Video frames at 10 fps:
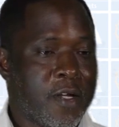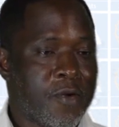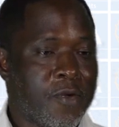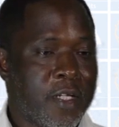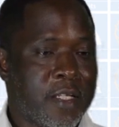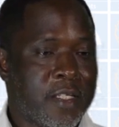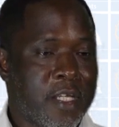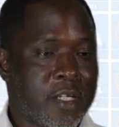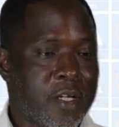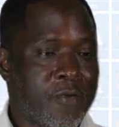including
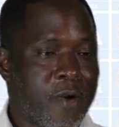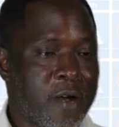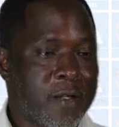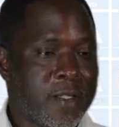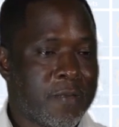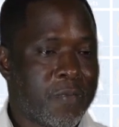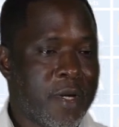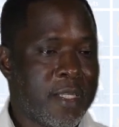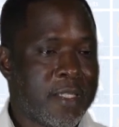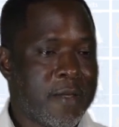station wagons,
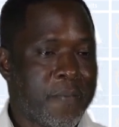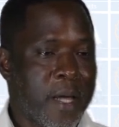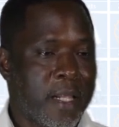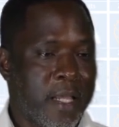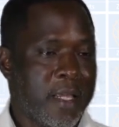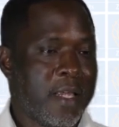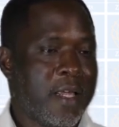principally